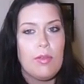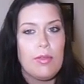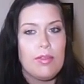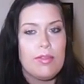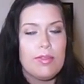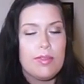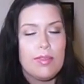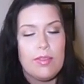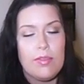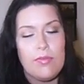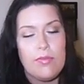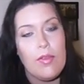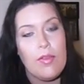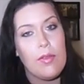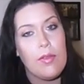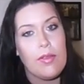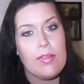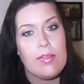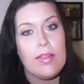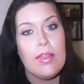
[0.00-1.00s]
focused and then
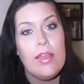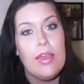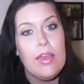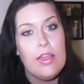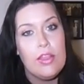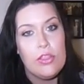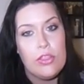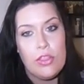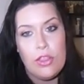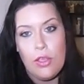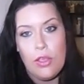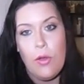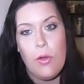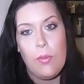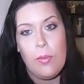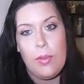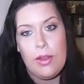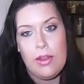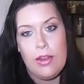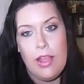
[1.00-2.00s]
focused. The
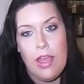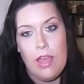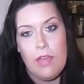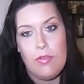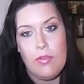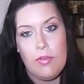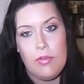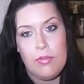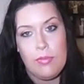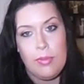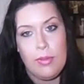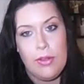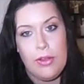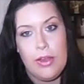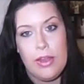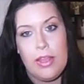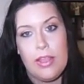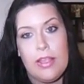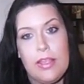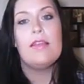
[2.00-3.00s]
whole minute and a half, it was
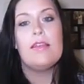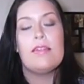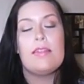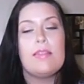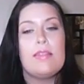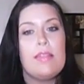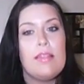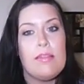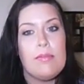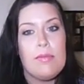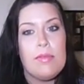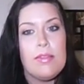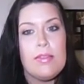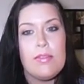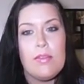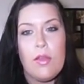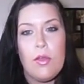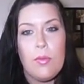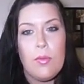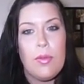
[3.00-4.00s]
blurry. So this
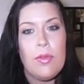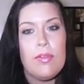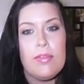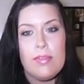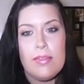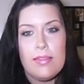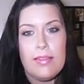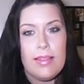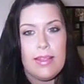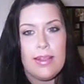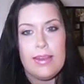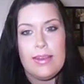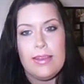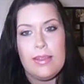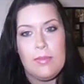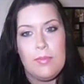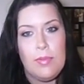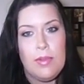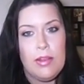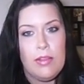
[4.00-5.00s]
was almost a
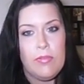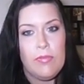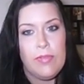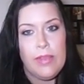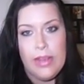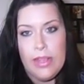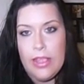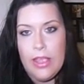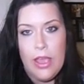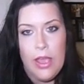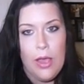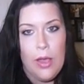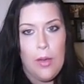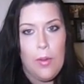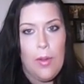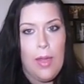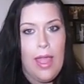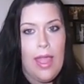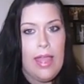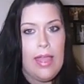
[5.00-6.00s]
19 minute
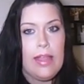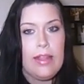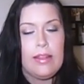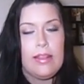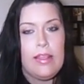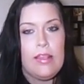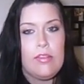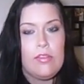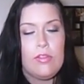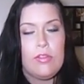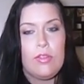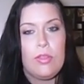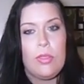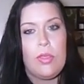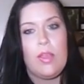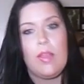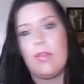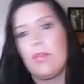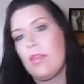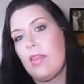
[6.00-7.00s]
video and these are the
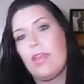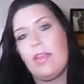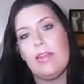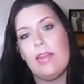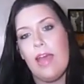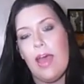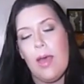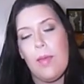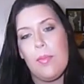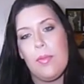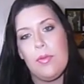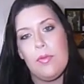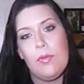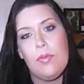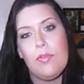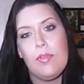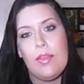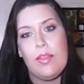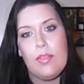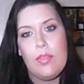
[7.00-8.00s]
things that had happened
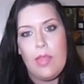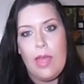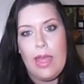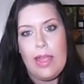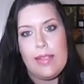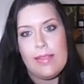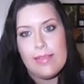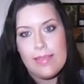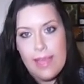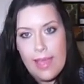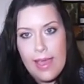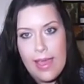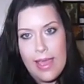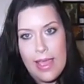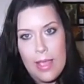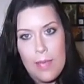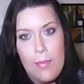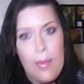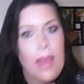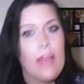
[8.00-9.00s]
within that
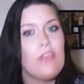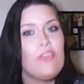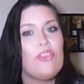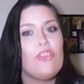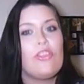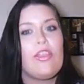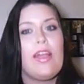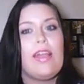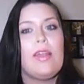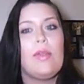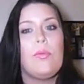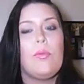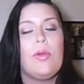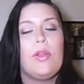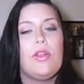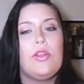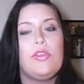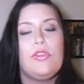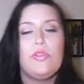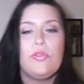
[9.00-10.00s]
time. I just kind of
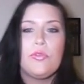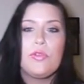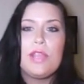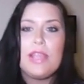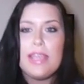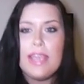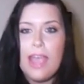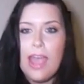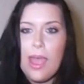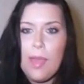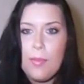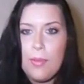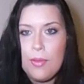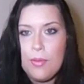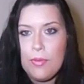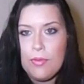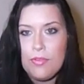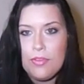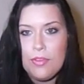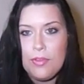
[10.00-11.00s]
wanted to recap
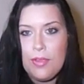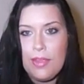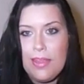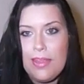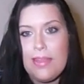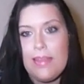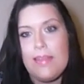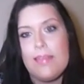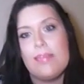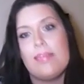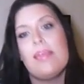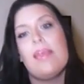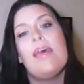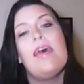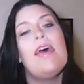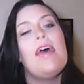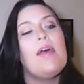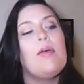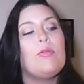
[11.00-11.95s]
it with you guys,